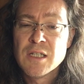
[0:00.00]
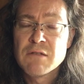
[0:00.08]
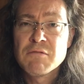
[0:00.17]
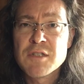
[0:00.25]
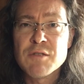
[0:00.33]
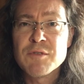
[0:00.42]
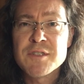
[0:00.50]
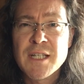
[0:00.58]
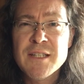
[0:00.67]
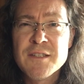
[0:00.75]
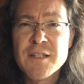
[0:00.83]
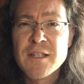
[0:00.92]
because it was
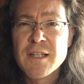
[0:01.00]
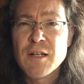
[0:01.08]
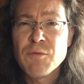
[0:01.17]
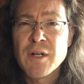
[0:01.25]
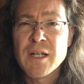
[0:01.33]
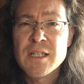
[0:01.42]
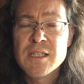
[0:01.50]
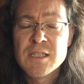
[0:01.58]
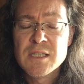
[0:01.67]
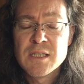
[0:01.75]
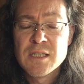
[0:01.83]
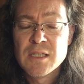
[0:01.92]
tested in that way.
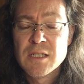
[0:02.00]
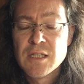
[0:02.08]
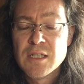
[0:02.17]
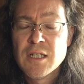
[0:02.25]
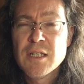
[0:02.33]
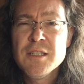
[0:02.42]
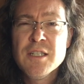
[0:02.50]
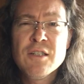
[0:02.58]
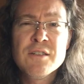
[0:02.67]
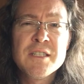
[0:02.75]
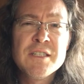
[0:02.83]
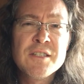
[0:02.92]
And the
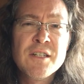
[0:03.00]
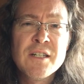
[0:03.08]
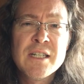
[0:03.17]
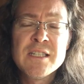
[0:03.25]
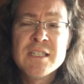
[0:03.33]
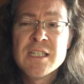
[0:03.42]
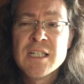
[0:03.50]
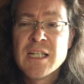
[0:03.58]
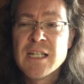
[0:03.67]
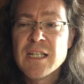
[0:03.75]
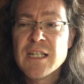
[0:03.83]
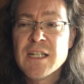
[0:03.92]
arty side
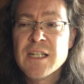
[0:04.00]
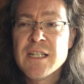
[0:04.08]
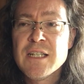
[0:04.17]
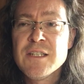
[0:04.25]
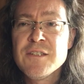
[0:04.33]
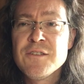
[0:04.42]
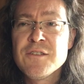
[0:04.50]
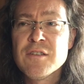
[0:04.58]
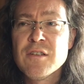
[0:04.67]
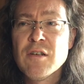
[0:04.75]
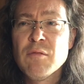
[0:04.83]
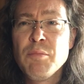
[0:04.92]
is
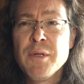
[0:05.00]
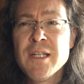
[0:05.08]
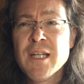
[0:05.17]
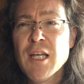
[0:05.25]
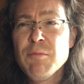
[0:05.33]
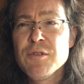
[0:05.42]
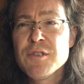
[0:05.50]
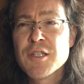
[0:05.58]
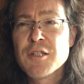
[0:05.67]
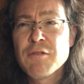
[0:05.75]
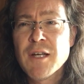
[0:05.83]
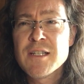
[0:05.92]
being able to
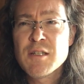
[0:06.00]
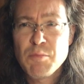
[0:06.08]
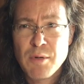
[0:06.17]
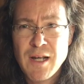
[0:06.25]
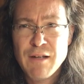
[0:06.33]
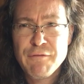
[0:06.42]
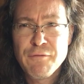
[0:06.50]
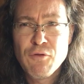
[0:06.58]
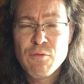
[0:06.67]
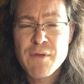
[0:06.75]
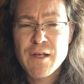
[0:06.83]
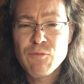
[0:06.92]
create a
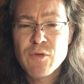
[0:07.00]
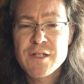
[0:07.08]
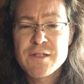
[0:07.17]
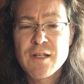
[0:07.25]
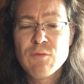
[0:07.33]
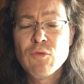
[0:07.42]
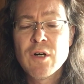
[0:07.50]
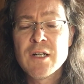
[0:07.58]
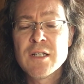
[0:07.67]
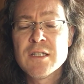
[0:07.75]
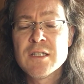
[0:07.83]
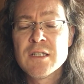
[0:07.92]
platform in which
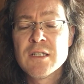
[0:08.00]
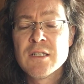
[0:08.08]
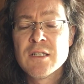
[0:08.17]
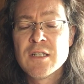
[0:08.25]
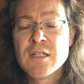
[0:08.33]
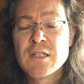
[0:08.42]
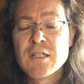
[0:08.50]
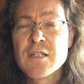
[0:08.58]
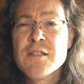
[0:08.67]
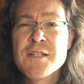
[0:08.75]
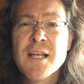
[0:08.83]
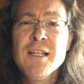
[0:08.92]
someone
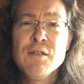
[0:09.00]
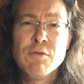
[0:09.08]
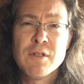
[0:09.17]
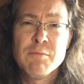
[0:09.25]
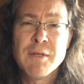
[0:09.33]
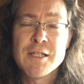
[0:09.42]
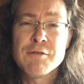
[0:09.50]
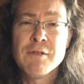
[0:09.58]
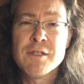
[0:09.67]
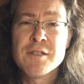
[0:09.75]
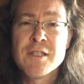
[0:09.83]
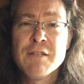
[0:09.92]
can tell you what the matter
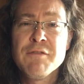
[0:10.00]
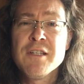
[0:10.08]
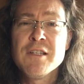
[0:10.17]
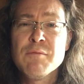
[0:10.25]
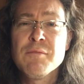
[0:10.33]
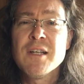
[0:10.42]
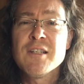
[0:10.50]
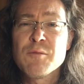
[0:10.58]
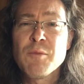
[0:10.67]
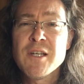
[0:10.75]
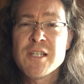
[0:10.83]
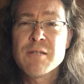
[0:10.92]
is, giving them that
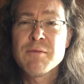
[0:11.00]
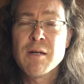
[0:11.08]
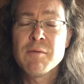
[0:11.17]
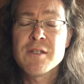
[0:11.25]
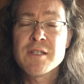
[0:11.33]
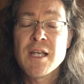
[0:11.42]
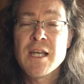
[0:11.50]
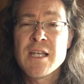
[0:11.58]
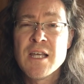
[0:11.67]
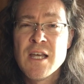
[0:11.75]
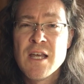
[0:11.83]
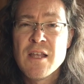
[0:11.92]
space to be able to say,
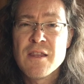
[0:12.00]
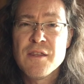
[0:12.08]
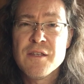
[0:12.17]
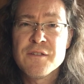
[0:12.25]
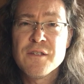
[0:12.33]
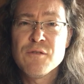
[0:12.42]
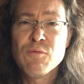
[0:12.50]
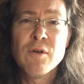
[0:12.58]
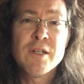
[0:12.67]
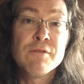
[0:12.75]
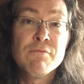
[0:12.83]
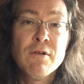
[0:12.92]
this is what
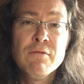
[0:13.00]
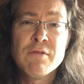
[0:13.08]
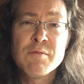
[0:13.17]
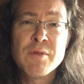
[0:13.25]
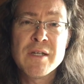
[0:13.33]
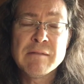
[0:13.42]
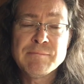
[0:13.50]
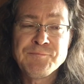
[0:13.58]
is wrong with me.